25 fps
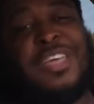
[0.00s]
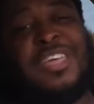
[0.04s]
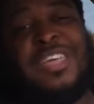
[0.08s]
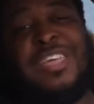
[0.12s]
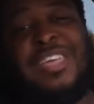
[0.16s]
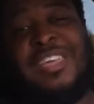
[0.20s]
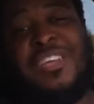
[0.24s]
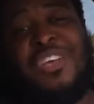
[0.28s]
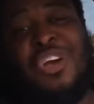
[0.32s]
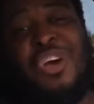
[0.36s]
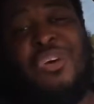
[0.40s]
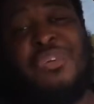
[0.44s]

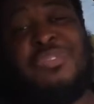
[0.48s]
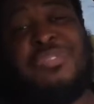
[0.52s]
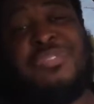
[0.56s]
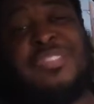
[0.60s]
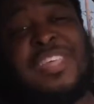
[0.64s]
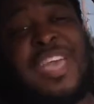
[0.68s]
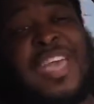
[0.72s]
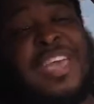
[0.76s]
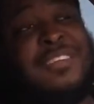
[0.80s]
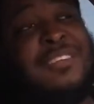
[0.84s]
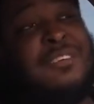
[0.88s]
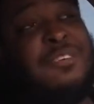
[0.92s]
Eco,
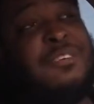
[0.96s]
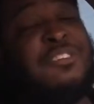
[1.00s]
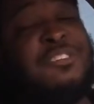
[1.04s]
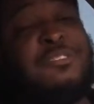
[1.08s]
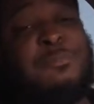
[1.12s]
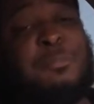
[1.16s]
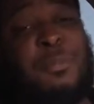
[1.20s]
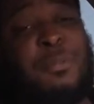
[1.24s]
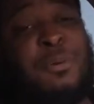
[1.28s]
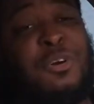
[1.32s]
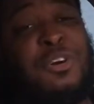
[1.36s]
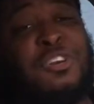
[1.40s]
Standard,
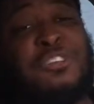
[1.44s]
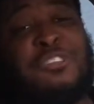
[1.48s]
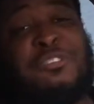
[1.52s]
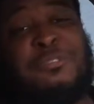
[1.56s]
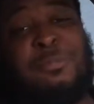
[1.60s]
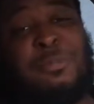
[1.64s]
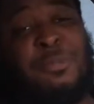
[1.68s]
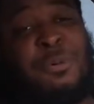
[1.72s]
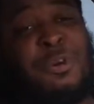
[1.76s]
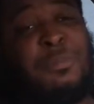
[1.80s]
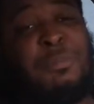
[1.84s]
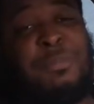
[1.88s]
Sport,
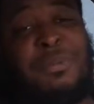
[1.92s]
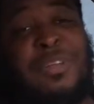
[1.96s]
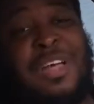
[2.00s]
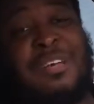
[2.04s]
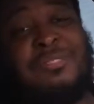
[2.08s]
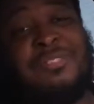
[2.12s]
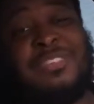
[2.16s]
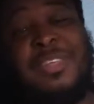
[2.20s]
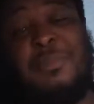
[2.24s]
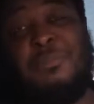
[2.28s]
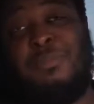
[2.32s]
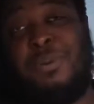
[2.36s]
Sport
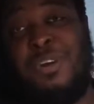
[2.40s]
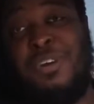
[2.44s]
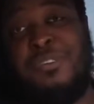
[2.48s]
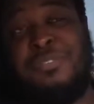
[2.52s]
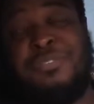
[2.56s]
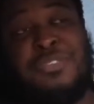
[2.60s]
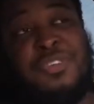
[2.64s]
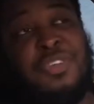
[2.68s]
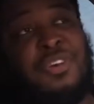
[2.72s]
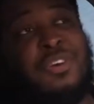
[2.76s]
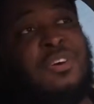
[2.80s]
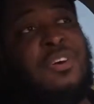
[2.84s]
Plus, and
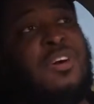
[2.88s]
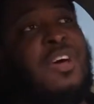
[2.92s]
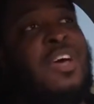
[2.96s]
Personal.